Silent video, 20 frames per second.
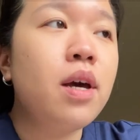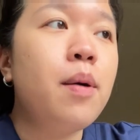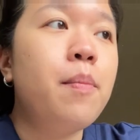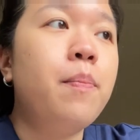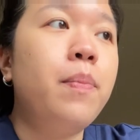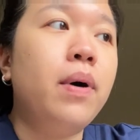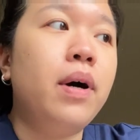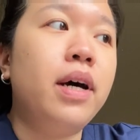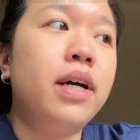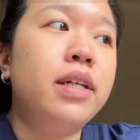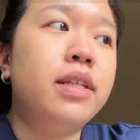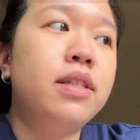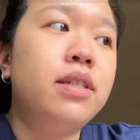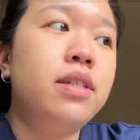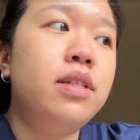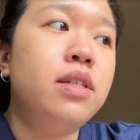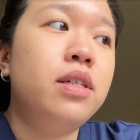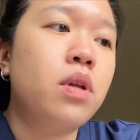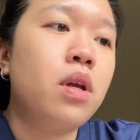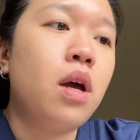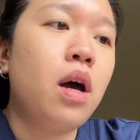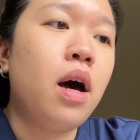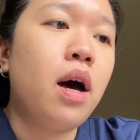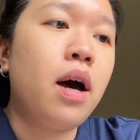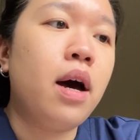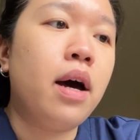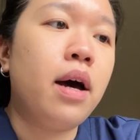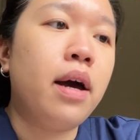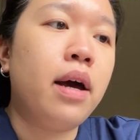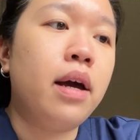but
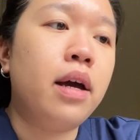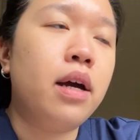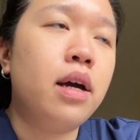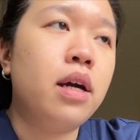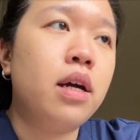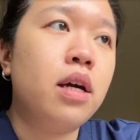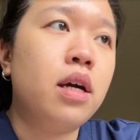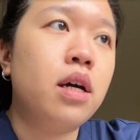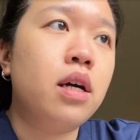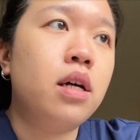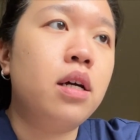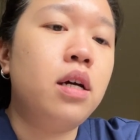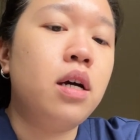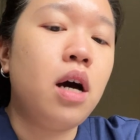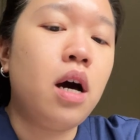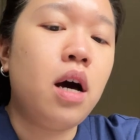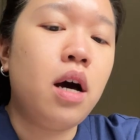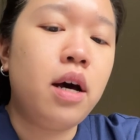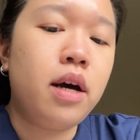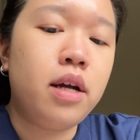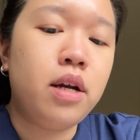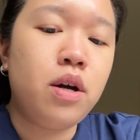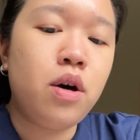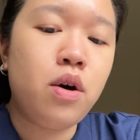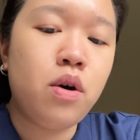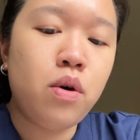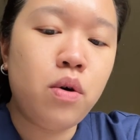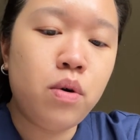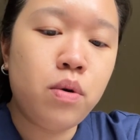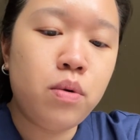I got
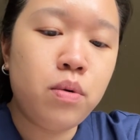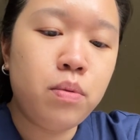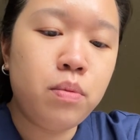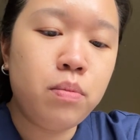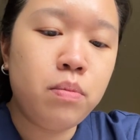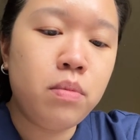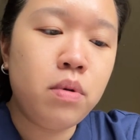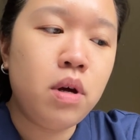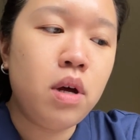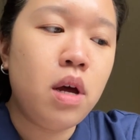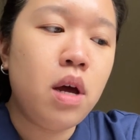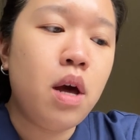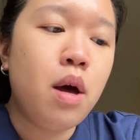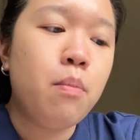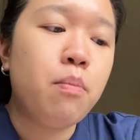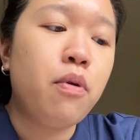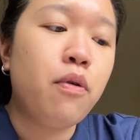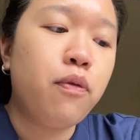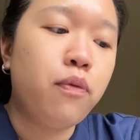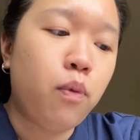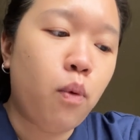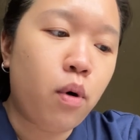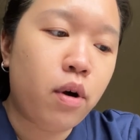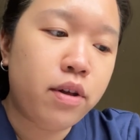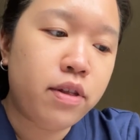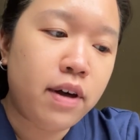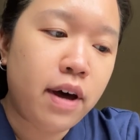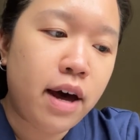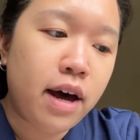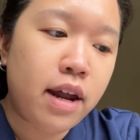home before
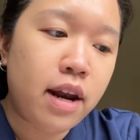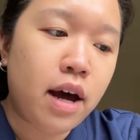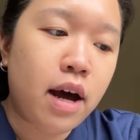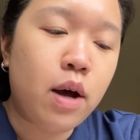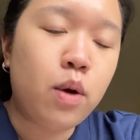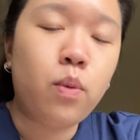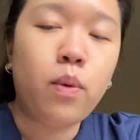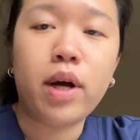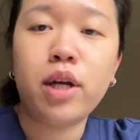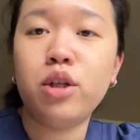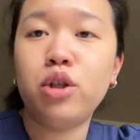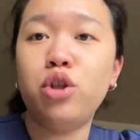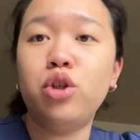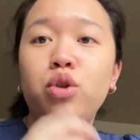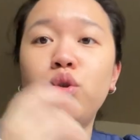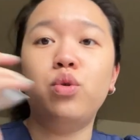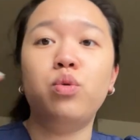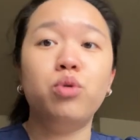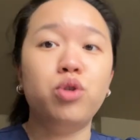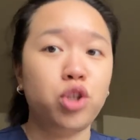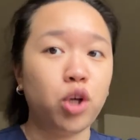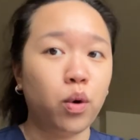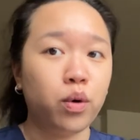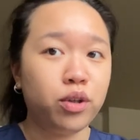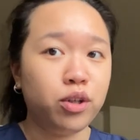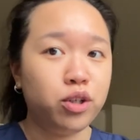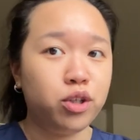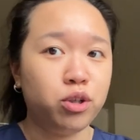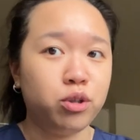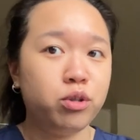that I went to Joe and
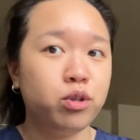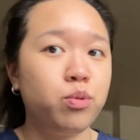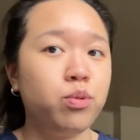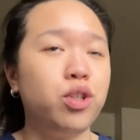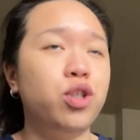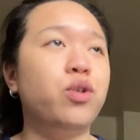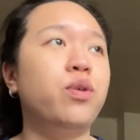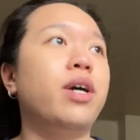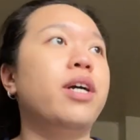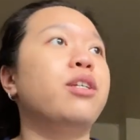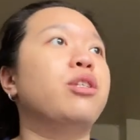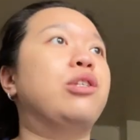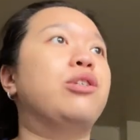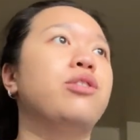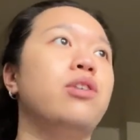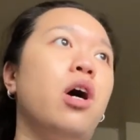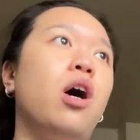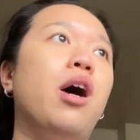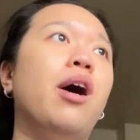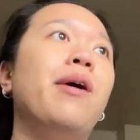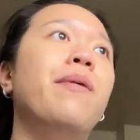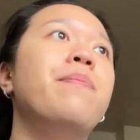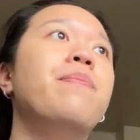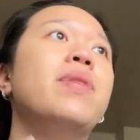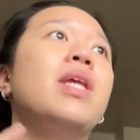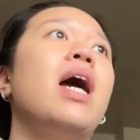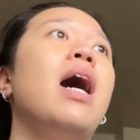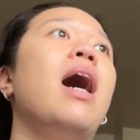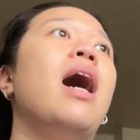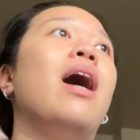the Juice, which you guys saw.
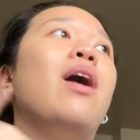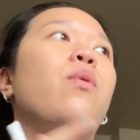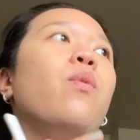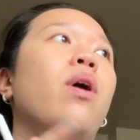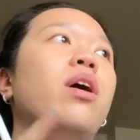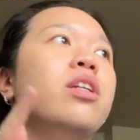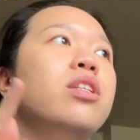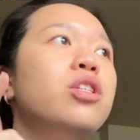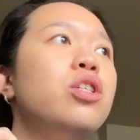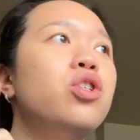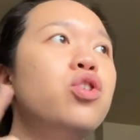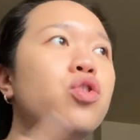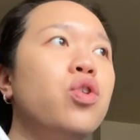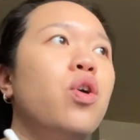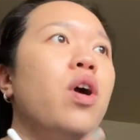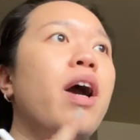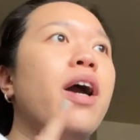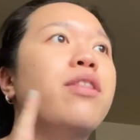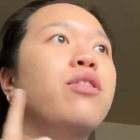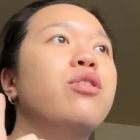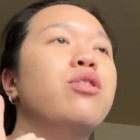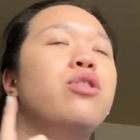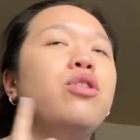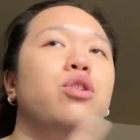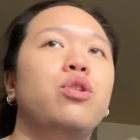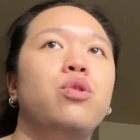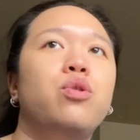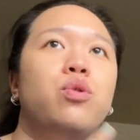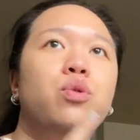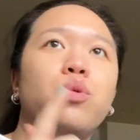I wanted to try the
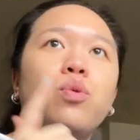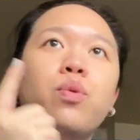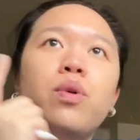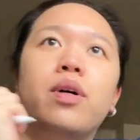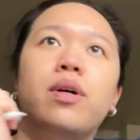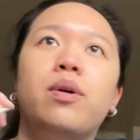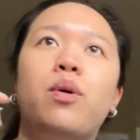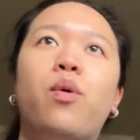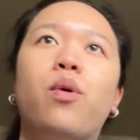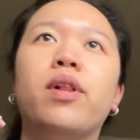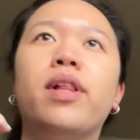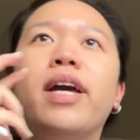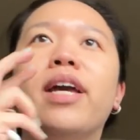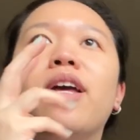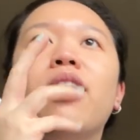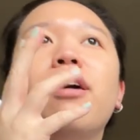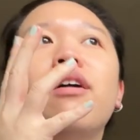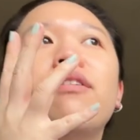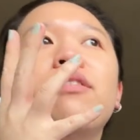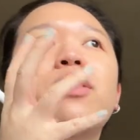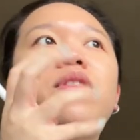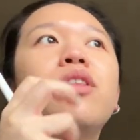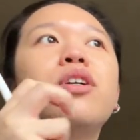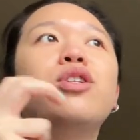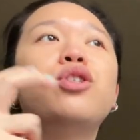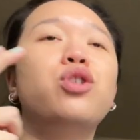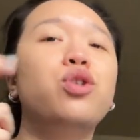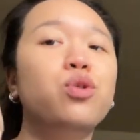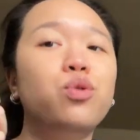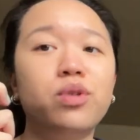new, or like the
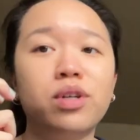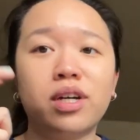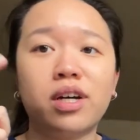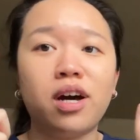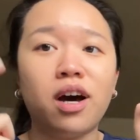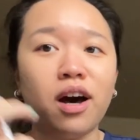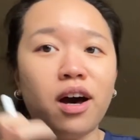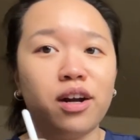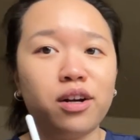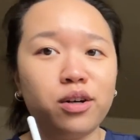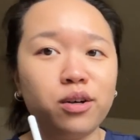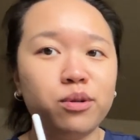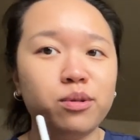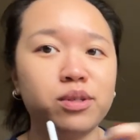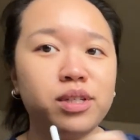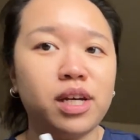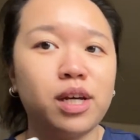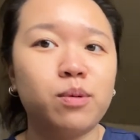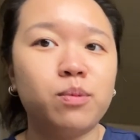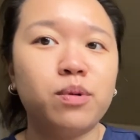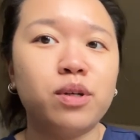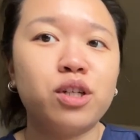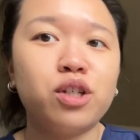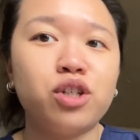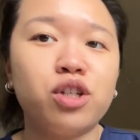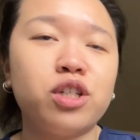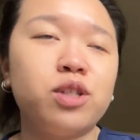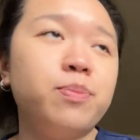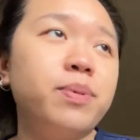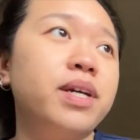Tunacado sandwich
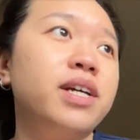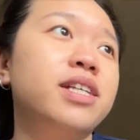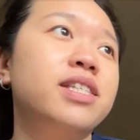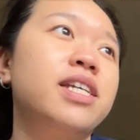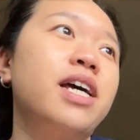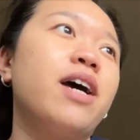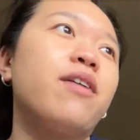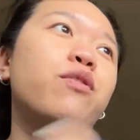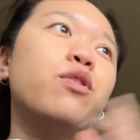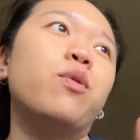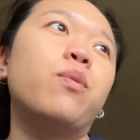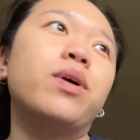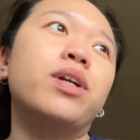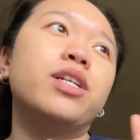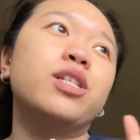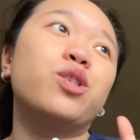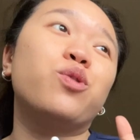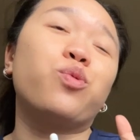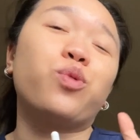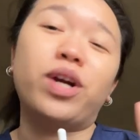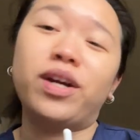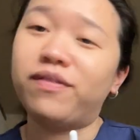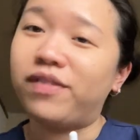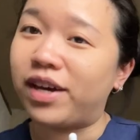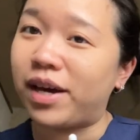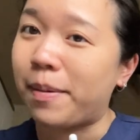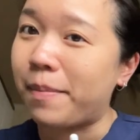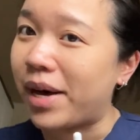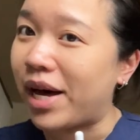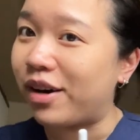just because everyone is raving
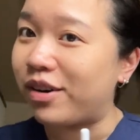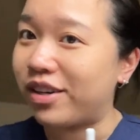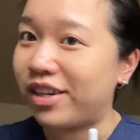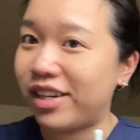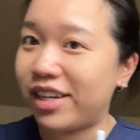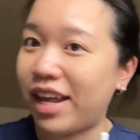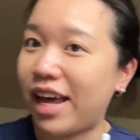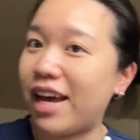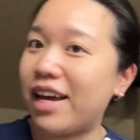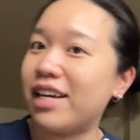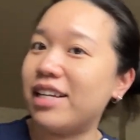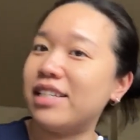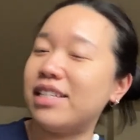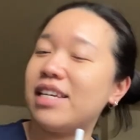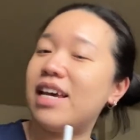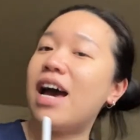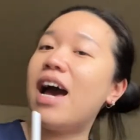about it and